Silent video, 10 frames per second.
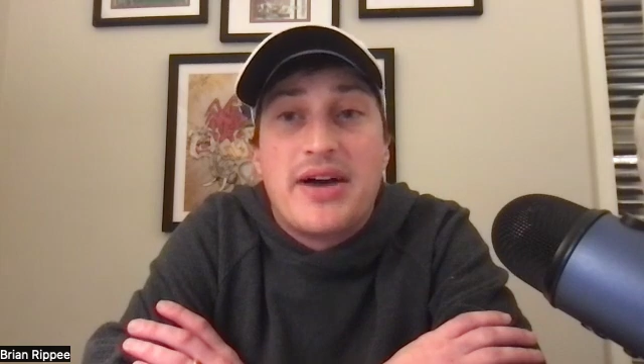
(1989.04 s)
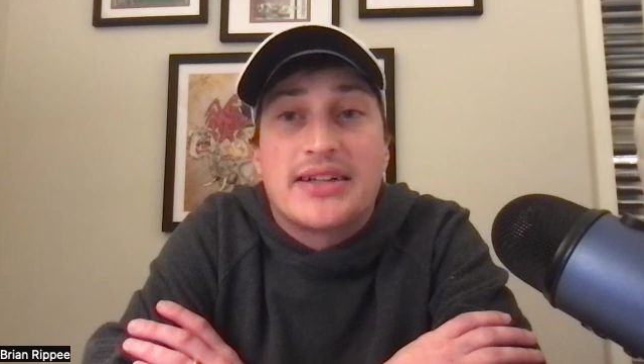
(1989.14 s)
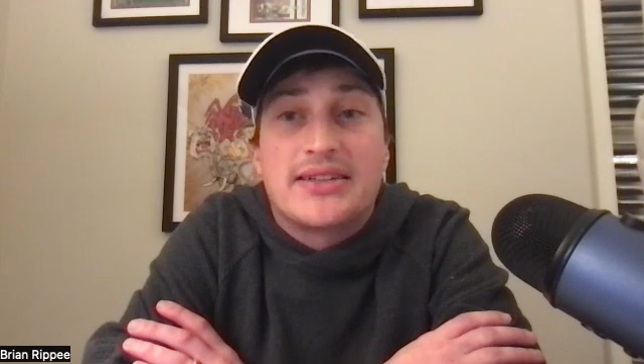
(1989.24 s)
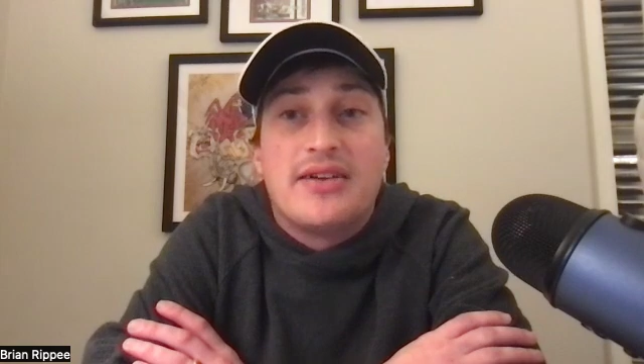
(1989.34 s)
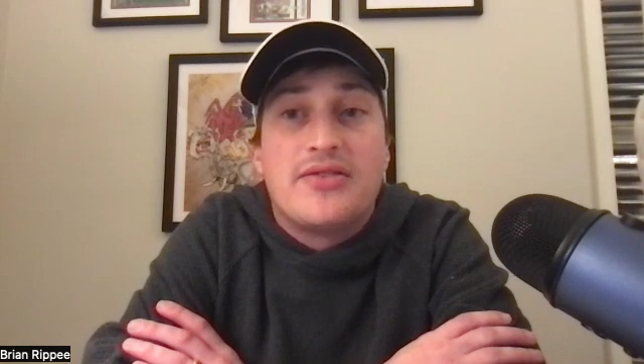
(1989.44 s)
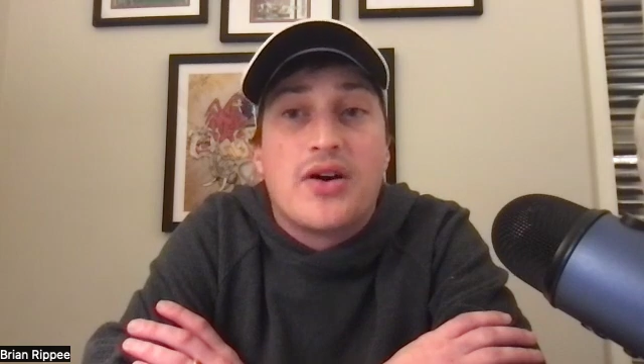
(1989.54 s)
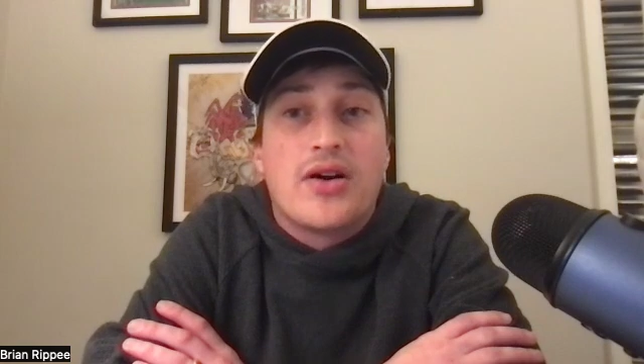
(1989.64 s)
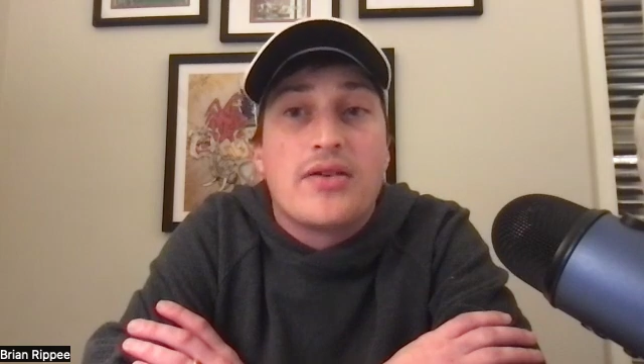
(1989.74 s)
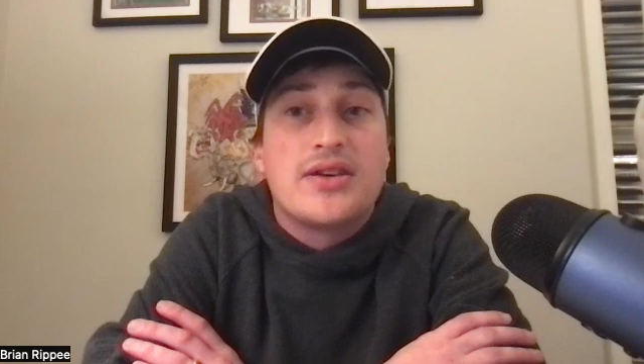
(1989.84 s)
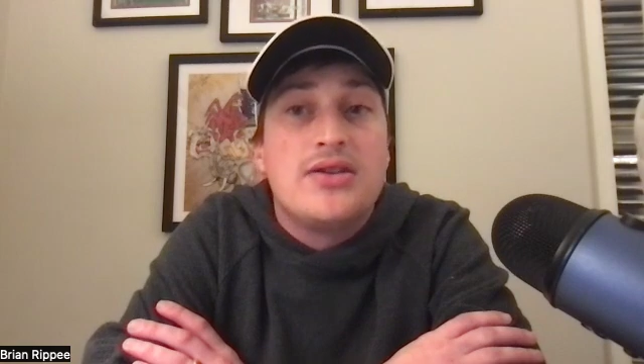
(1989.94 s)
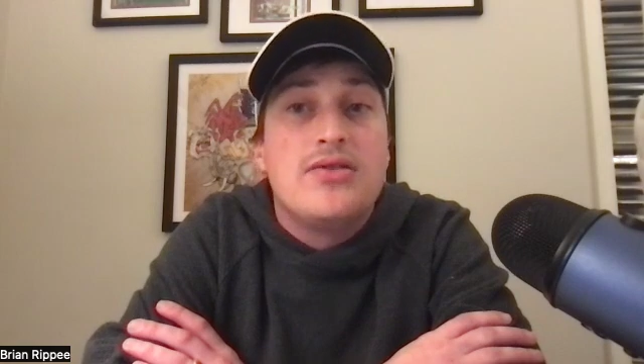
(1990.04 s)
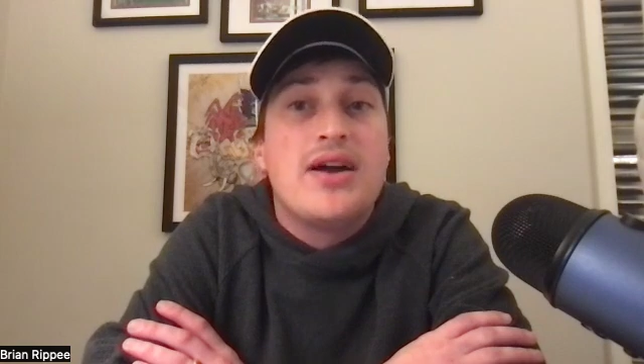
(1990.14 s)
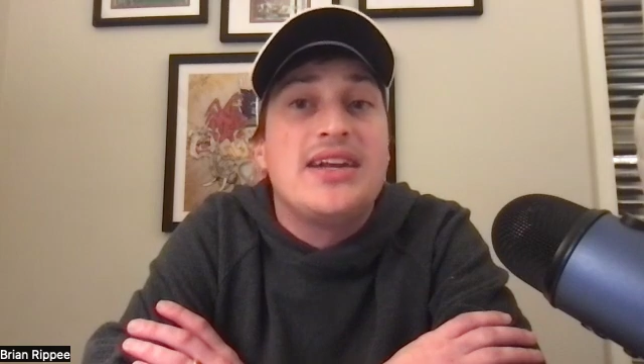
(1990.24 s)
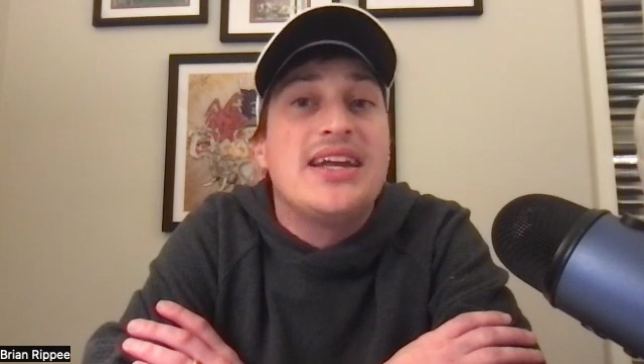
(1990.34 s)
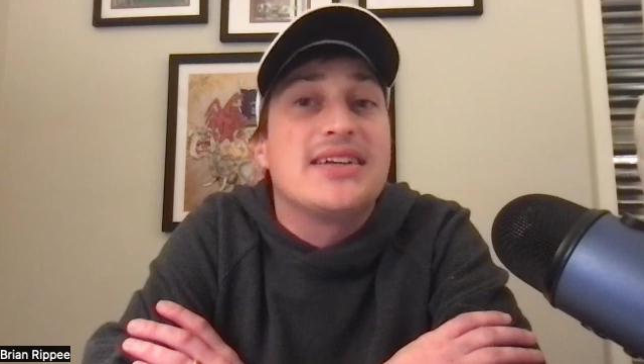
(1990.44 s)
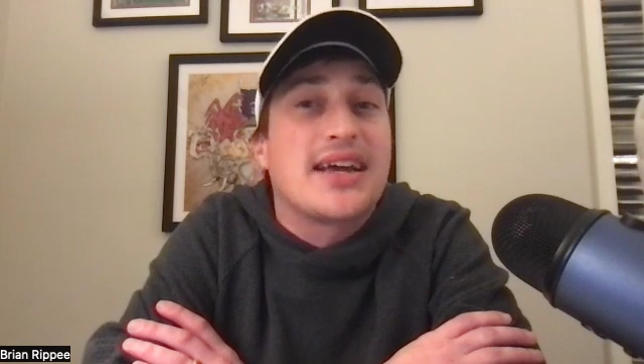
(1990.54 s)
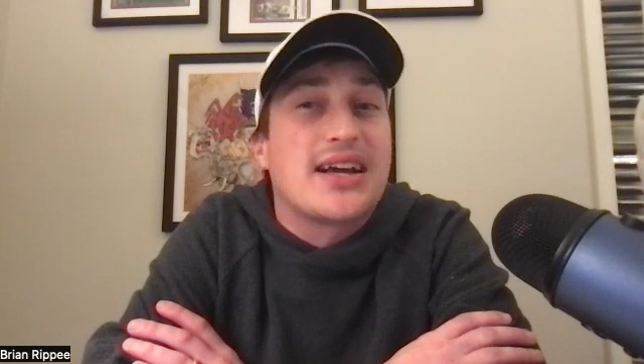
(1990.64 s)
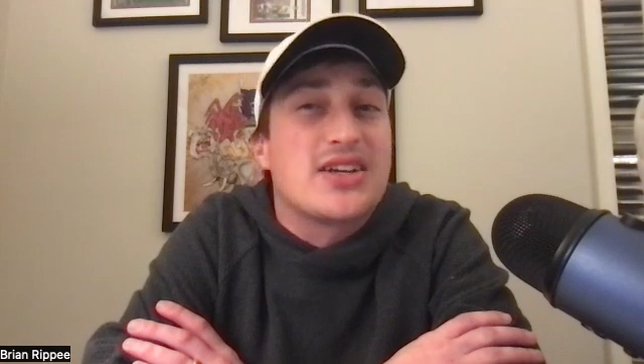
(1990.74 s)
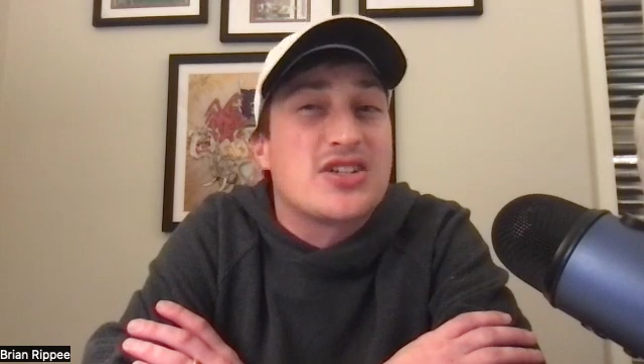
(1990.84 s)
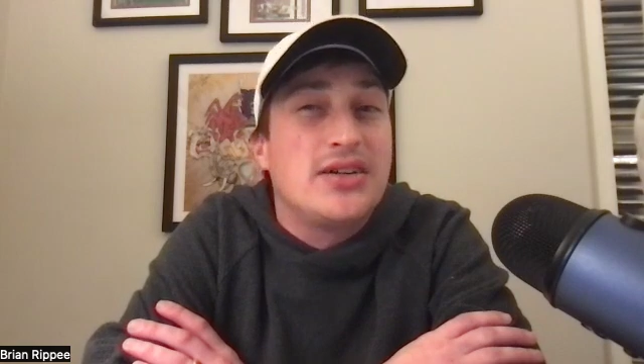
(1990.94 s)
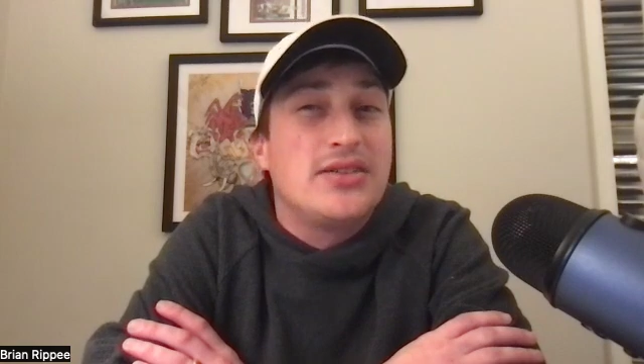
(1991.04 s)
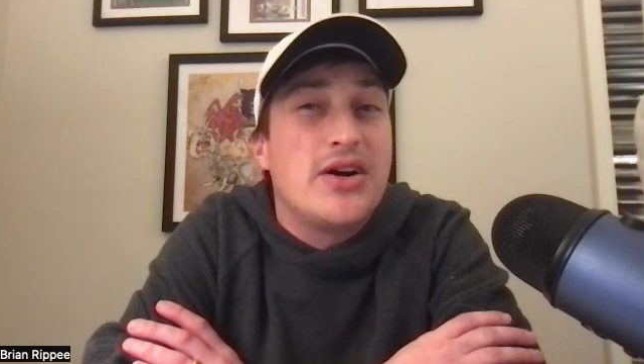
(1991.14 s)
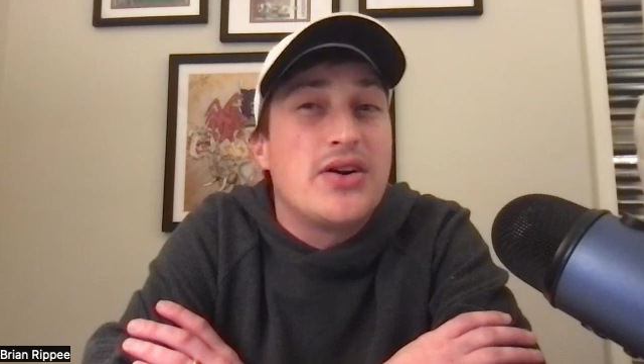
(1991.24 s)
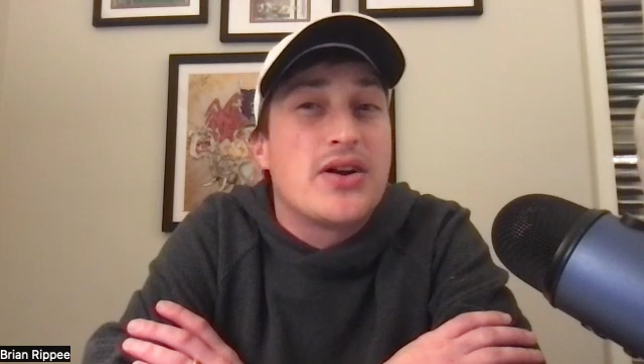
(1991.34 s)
back that far. You had needed like a solo